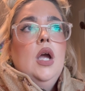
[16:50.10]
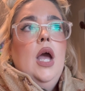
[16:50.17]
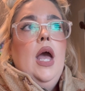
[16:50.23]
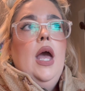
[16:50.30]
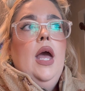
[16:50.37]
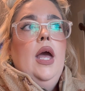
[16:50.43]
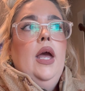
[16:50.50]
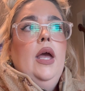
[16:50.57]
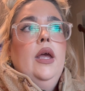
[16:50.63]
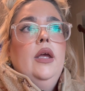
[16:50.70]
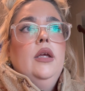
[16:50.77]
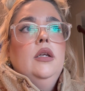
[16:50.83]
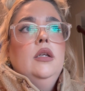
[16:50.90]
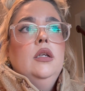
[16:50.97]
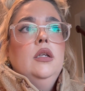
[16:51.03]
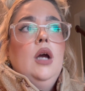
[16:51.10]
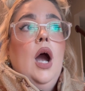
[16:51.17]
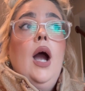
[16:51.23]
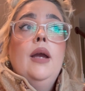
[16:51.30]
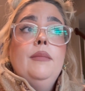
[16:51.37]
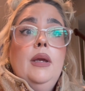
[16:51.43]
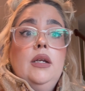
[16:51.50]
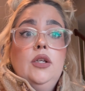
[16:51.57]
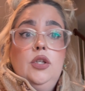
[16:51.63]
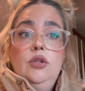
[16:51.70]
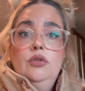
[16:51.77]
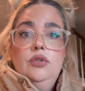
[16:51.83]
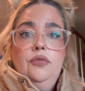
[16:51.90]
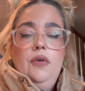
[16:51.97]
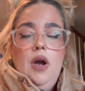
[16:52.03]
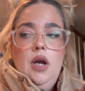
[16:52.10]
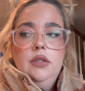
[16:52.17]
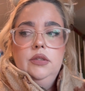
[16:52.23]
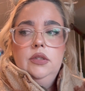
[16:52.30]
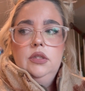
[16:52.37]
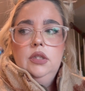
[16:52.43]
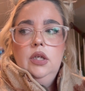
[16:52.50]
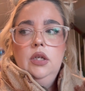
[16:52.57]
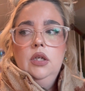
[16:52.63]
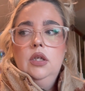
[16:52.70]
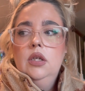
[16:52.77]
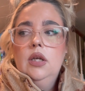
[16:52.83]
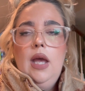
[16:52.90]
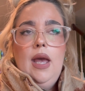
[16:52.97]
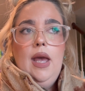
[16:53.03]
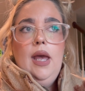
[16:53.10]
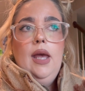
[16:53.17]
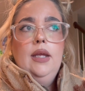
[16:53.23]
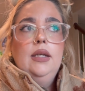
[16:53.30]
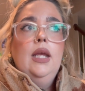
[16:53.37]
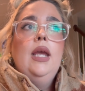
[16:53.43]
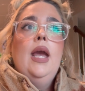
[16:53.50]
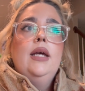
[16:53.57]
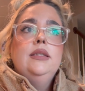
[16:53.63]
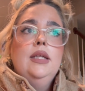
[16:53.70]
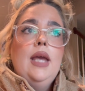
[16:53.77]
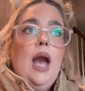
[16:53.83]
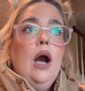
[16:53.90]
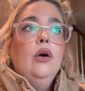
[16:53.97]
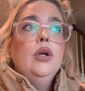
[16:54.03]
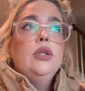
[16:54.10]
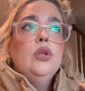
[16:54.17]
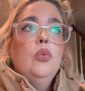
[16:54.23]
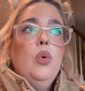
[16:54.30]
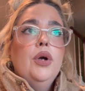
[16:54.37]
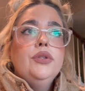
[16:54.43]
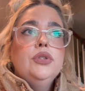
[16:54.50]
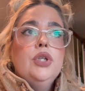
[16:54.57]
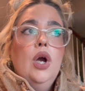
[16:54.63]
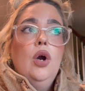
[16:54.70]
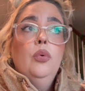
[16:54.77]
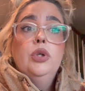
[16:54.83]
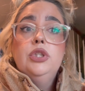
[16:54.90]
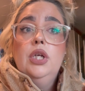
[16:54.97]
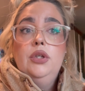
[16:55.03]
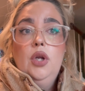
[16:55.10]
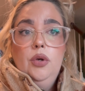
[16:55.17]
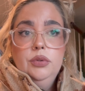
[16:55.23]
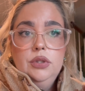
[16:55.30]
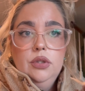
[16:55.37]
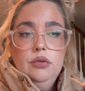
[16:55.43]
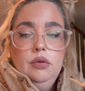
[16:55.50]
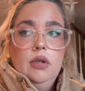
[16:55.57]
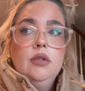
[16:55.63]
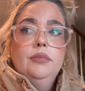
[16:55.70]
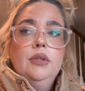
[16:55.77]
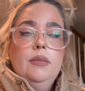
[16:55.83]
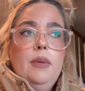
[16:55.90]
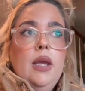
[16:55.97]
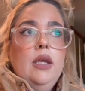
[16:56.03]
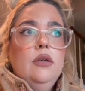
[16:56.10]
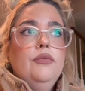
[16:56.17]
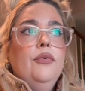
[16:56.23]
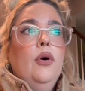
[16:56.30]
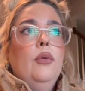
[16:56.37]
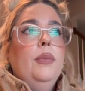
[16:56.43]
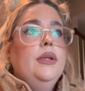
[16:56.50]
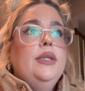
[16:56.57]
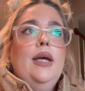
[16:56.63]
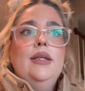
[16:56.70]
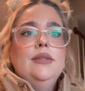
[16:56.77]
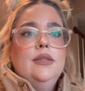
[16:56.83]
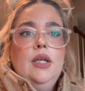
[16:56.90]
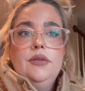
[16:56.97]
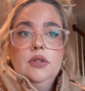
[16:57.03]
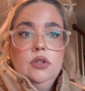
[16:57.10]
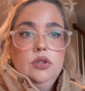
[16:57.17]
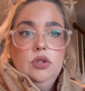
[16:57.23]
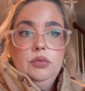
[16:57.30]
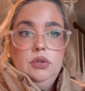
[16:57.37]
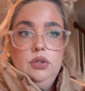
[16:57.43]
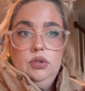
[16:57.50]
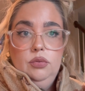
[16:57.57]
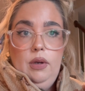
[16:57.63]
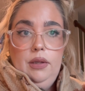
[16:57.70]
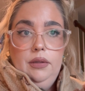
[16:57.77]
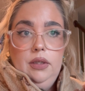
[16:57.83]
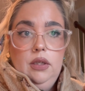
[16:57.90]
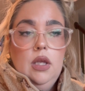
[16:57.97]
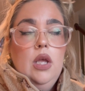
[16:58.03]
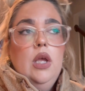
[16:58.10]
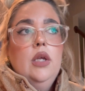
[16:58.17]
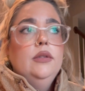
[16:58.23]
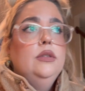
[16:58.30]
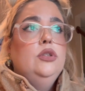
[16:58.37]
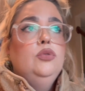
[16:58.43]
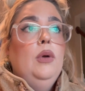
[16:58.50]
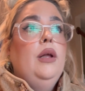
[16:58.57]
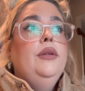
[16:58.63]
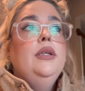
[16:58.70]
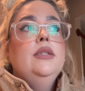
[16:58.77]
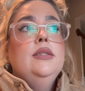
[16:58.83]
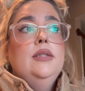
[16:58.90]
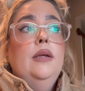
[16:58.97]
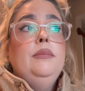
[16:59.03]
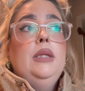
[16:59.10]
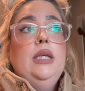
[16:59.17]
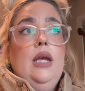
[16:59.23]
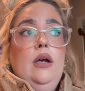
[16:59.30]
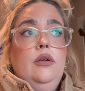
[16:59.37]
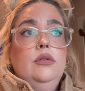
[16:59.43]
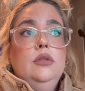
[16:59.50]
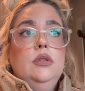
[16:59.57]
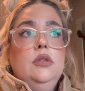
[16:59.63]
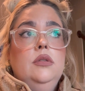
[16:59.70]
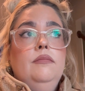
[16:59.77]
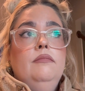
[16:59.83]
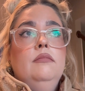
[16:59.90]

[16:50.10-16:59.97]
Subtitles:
And I made a huge fuss. And he has gout in the one toe, which I know is incredibly painful, but that has nothing to do with the swelling. The swelling is something else.